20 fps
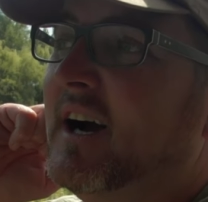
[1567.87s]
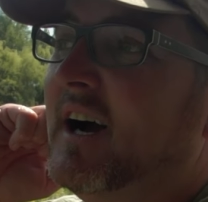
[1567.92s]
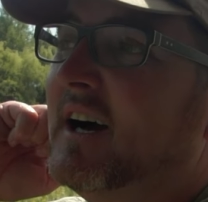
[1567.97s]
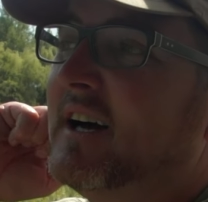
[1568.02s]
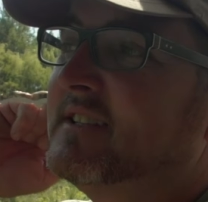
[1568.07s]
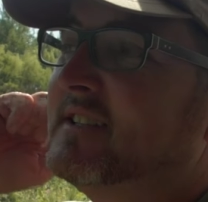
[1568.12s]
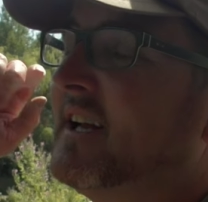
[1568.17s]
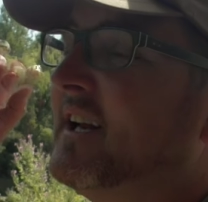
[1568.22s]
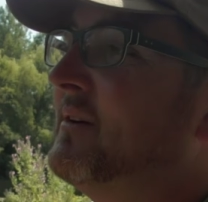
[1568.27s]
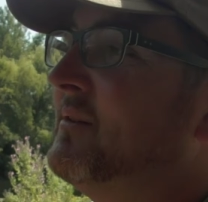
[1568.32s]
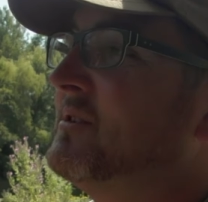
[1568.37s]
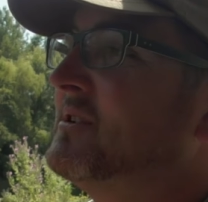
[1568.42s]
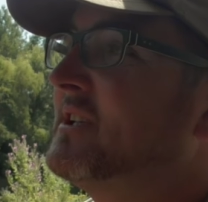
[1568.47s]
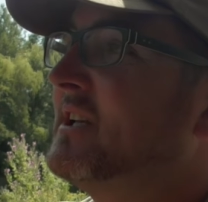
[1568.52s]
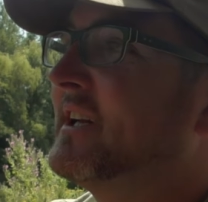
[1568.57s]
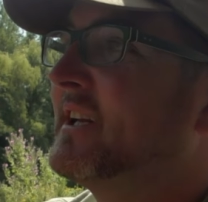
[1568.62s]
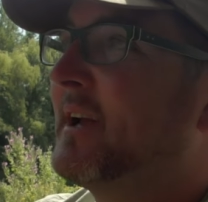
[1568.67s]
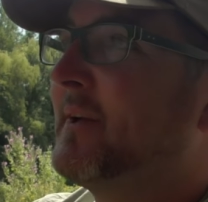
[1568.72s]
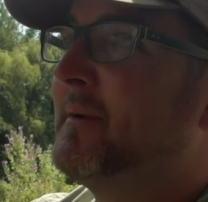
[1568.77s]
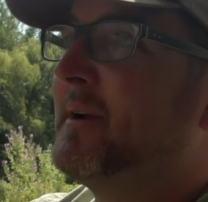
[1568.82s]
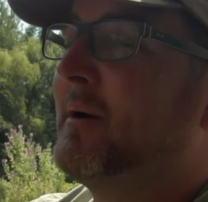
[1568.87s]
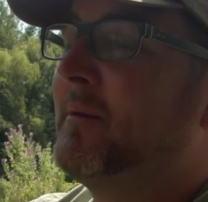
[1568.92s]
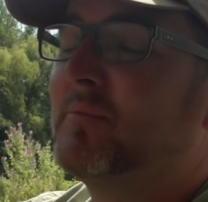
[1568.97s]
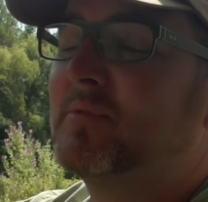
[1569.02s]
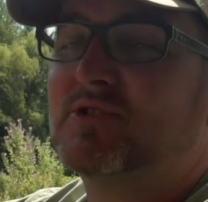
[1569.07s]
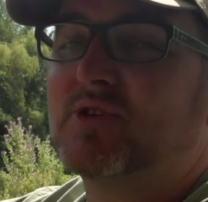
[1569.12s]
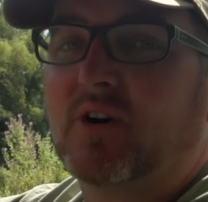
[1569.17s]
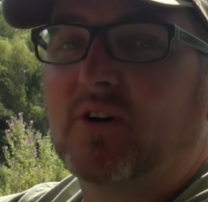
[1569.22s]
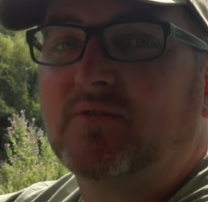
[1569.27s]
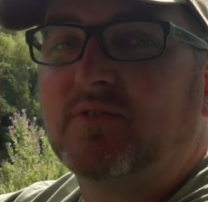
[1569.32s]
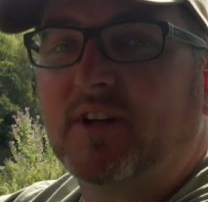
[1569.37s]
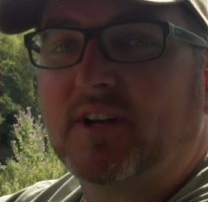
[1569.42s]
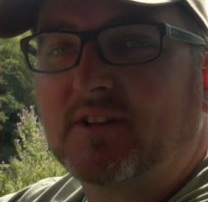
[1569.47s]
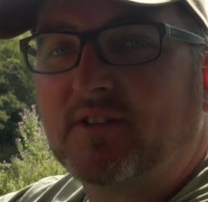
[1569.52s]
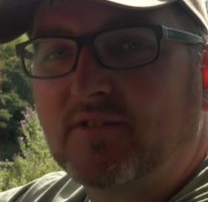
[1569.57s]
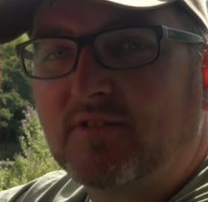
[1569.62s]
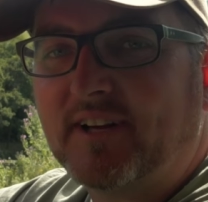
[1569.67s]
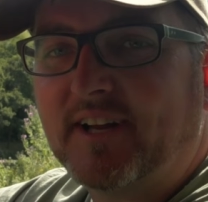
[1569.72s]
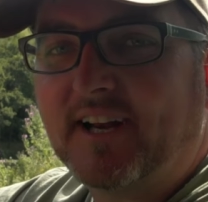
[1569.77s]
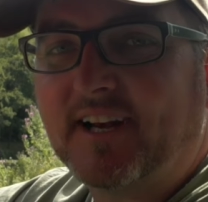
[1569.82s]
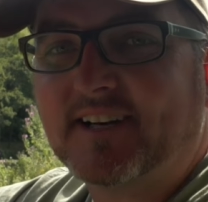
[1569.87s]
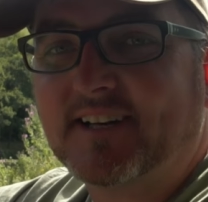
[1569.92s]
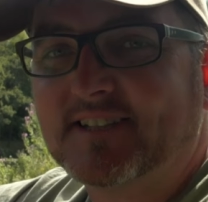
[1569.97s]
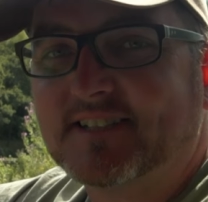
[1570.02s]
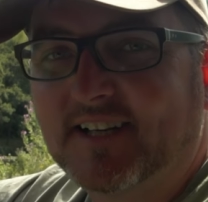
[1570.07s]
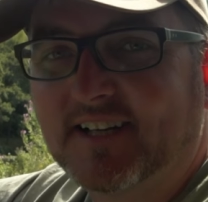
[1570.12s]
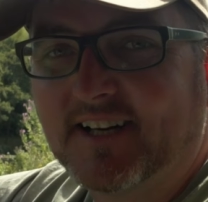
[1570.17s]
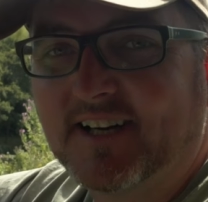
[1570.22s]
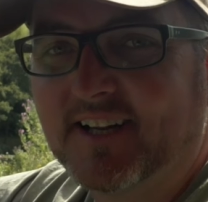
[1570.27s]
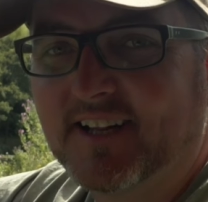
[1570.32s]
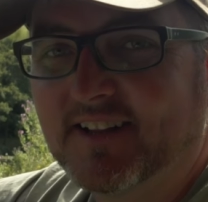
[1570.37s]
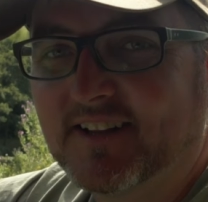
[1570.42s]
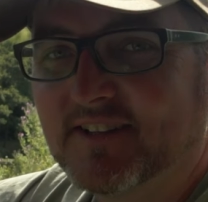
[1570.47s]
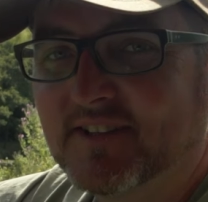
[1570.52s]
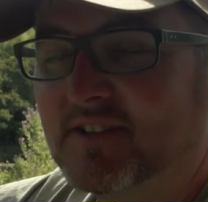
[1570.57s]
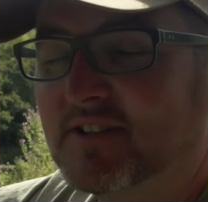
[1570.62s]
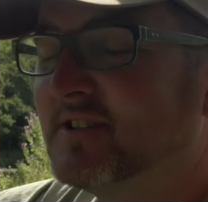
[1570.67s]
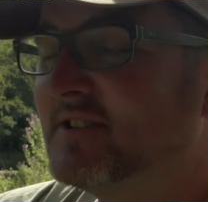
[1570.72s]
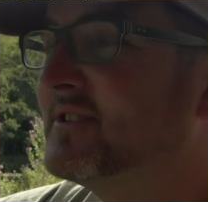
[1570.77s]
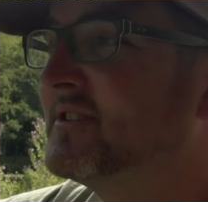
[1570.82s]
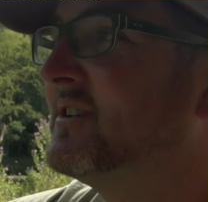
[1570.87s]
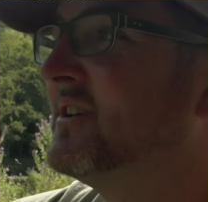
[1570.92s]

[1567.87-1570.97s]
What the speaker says: until it was like coming up sort of like 3 inches underneath the